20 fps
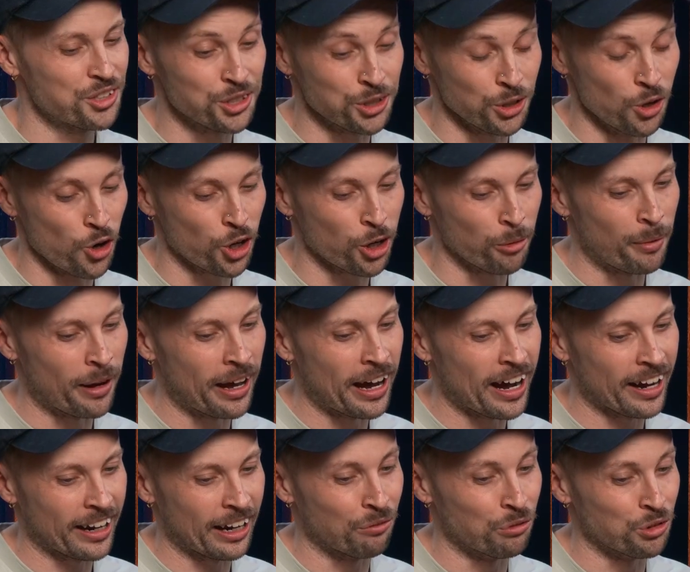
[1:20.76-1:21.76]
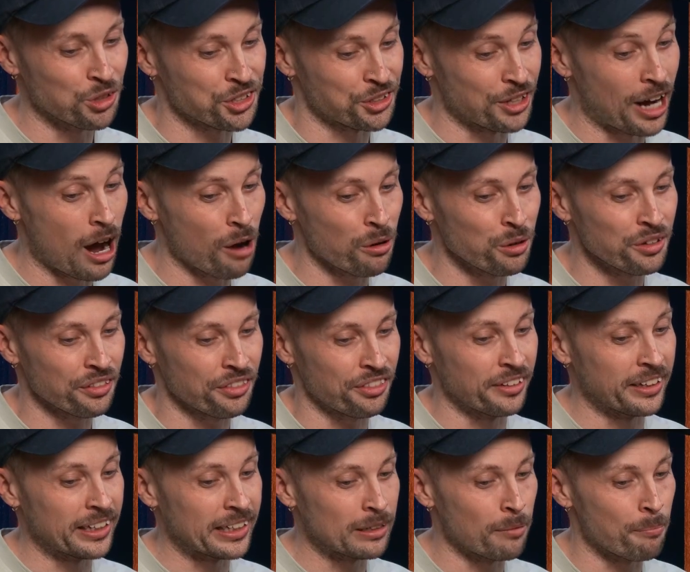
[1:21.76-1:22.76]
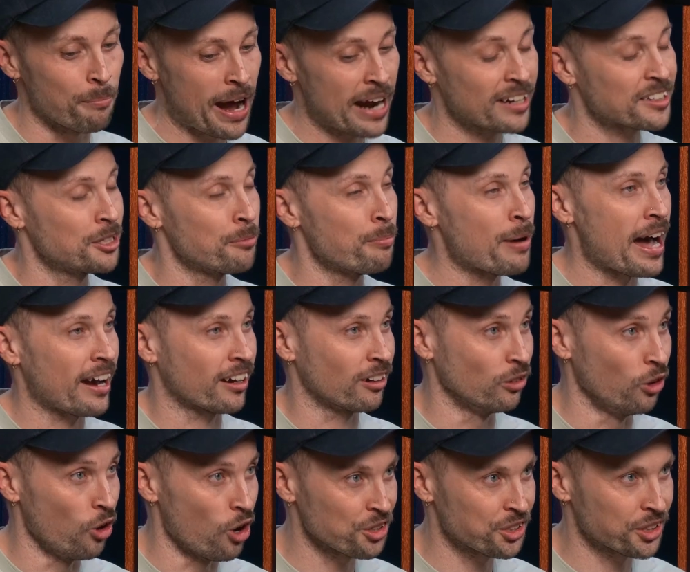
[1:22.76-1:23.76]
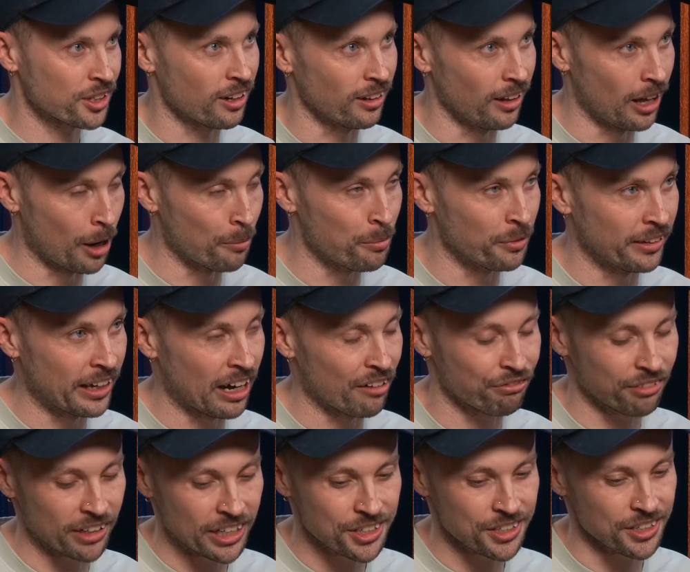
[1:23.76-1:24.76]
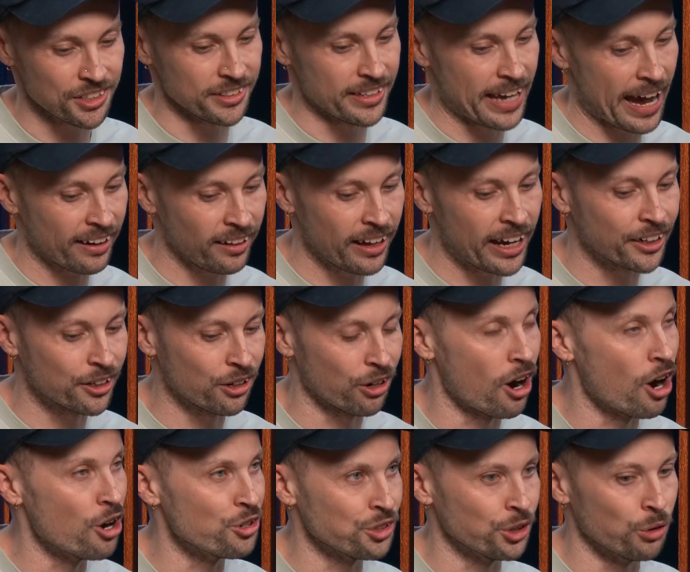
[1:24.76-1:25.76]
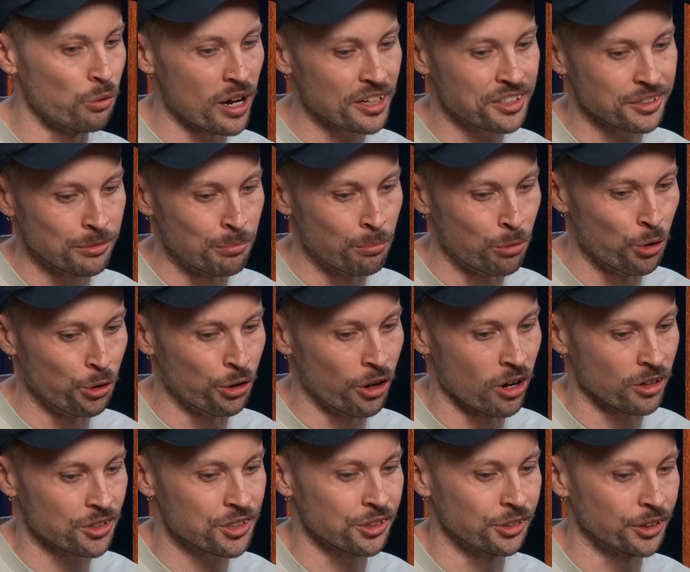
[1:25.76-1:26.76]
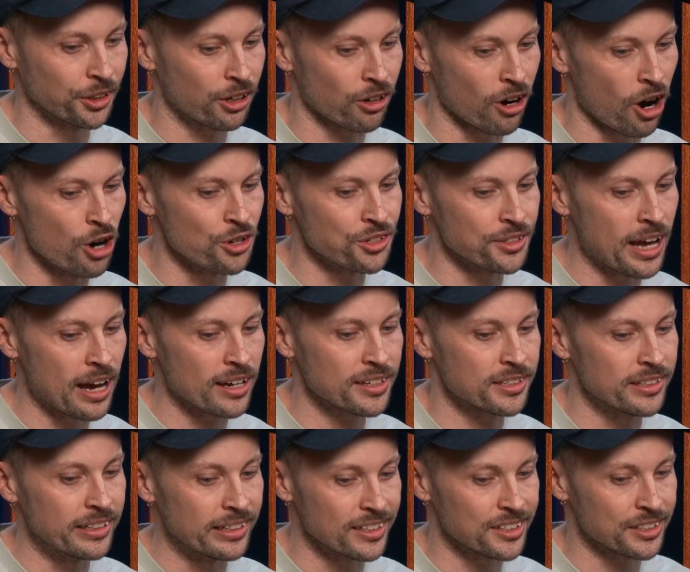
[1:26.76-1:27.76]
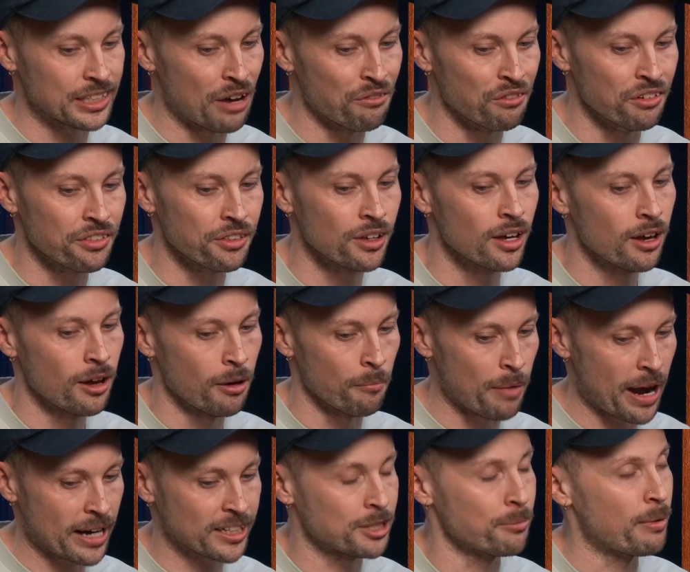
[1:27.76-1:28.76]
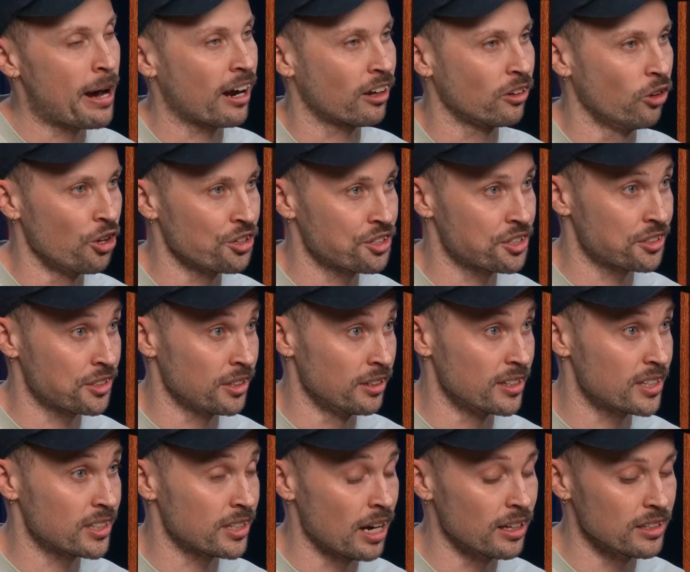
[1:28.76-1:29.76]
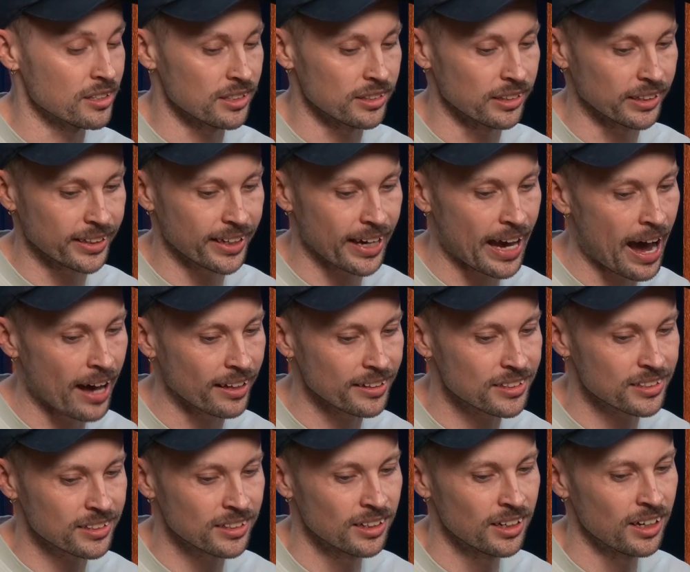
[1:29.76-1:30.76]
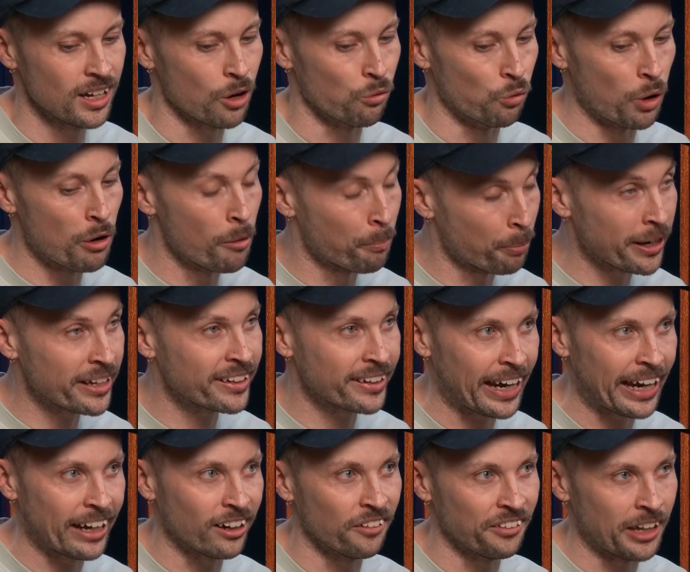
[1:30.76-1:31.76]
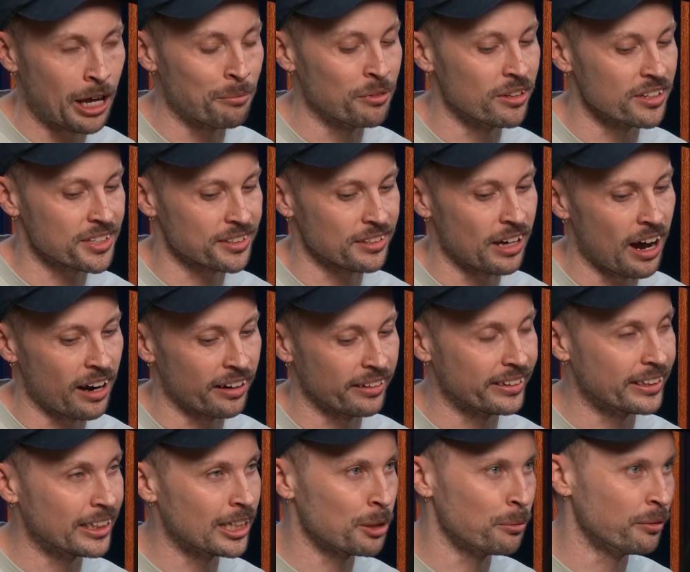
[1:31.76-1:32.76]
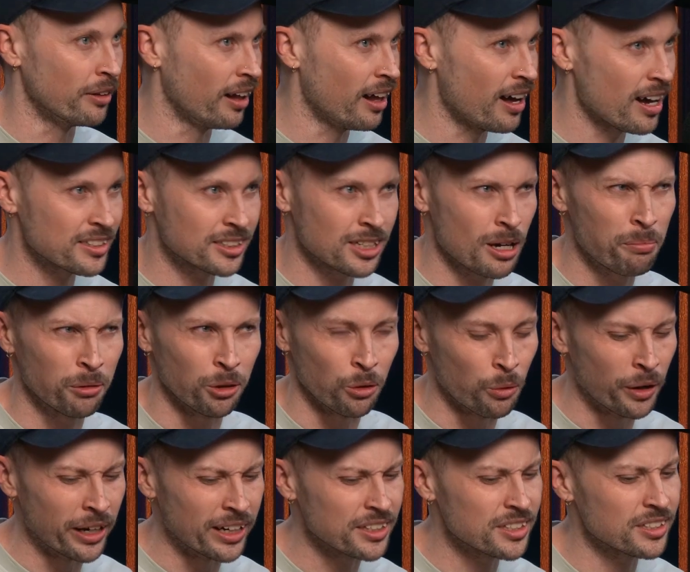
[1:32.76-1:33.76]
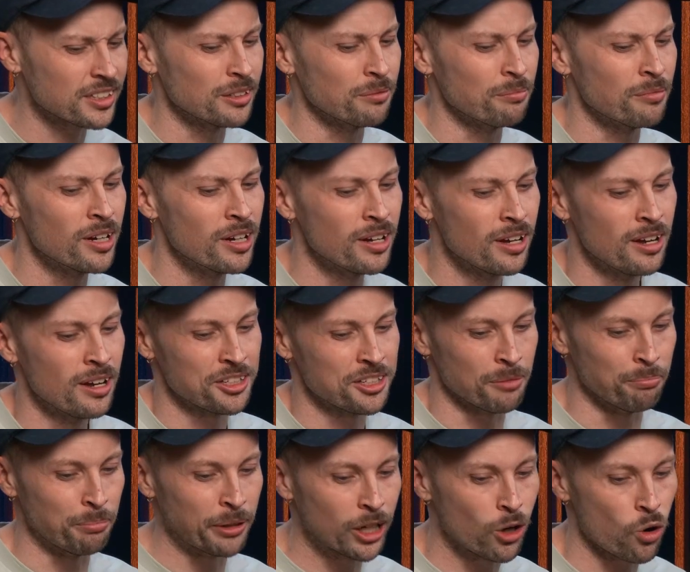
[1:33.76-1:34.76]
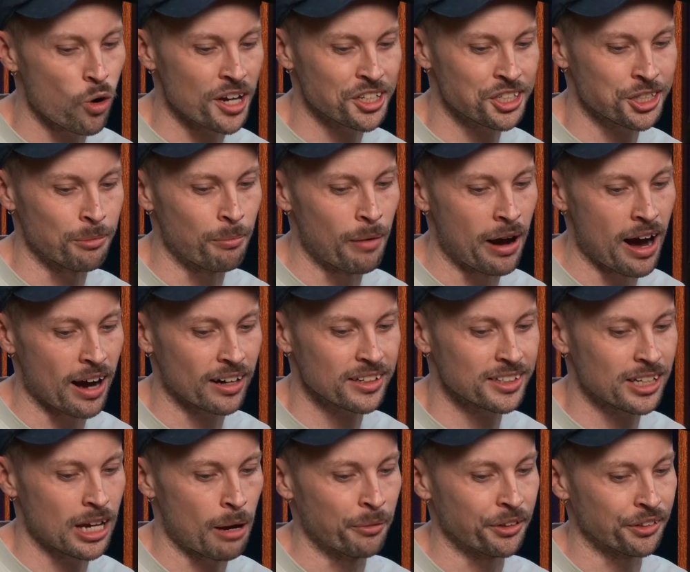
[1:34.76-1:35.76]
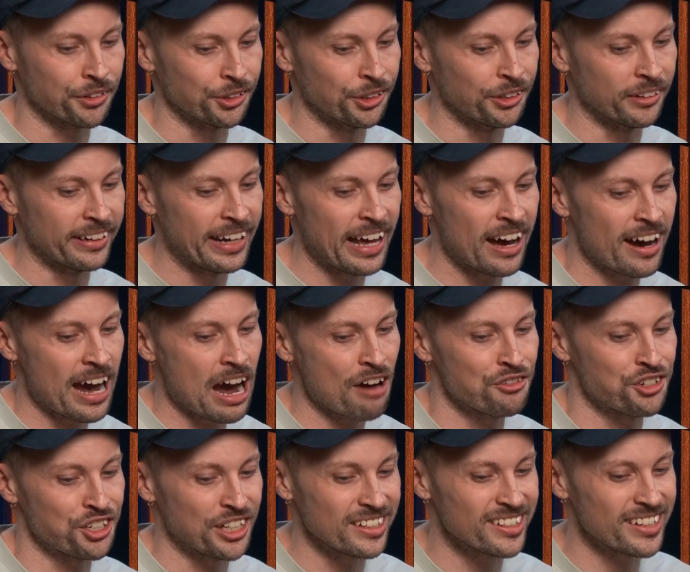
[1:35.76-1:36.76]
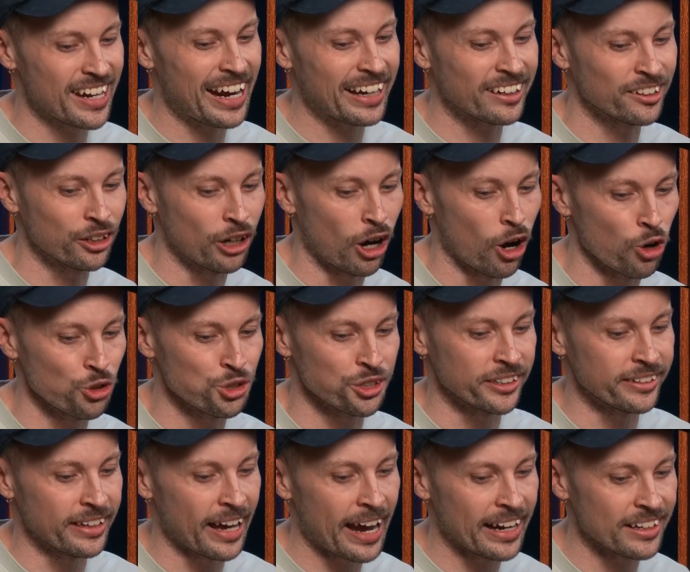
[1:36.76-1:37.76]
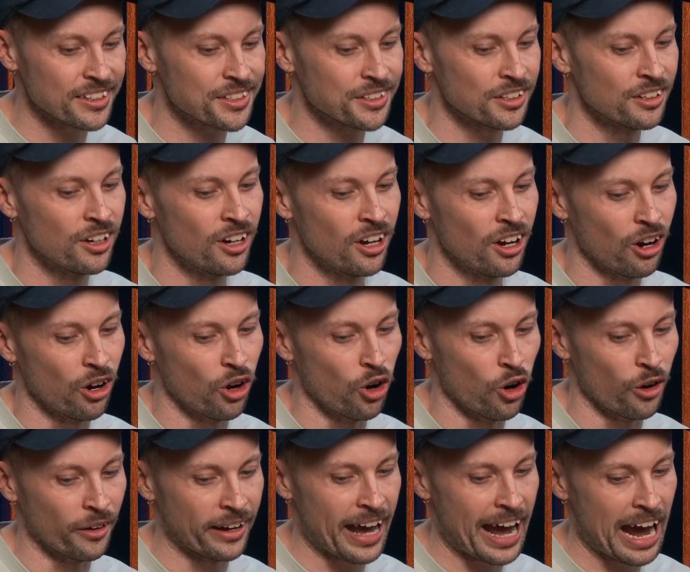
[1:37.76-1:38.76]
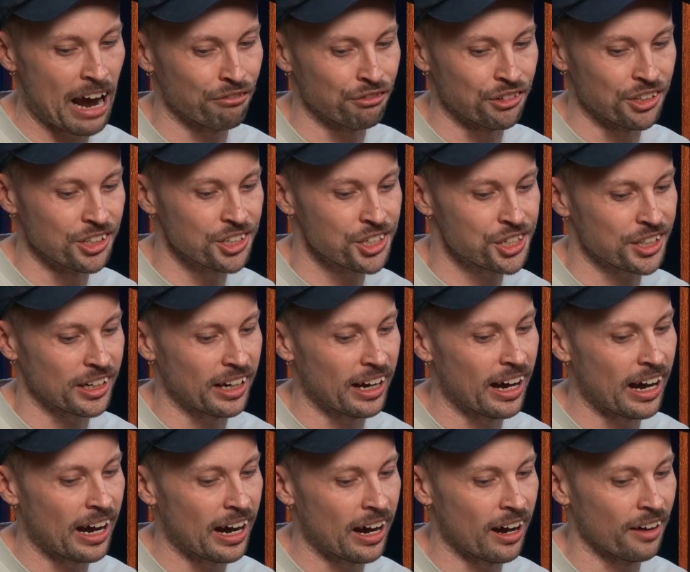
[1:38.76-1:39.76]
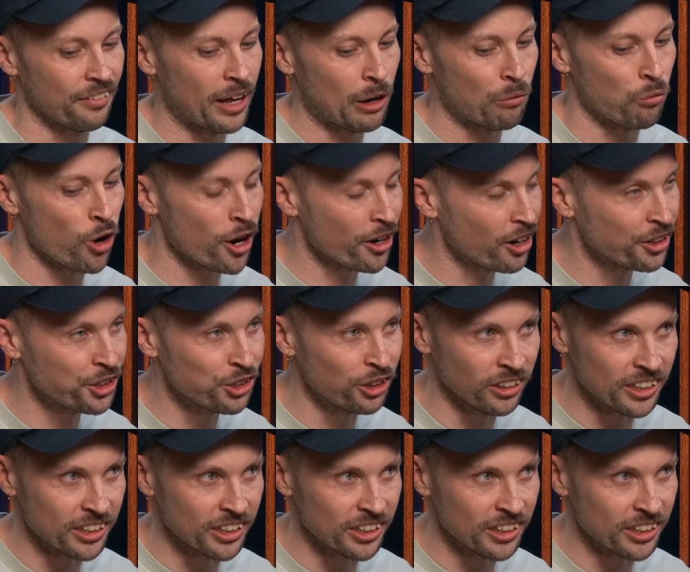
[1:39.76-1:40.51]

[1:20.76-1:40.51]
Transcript: to talk about, and we'll start with the back-to-back loss club, and that features the Adelaide Crows and the Western Bulldogs. So the Crows now sitting 7th, back-to-back losses to the Suns and the Cats. We were pretty keen on them at the start of the year, but the last couple of weeks, some big question marks coming through. They're now averaging 10 goals against on average. They weren't on your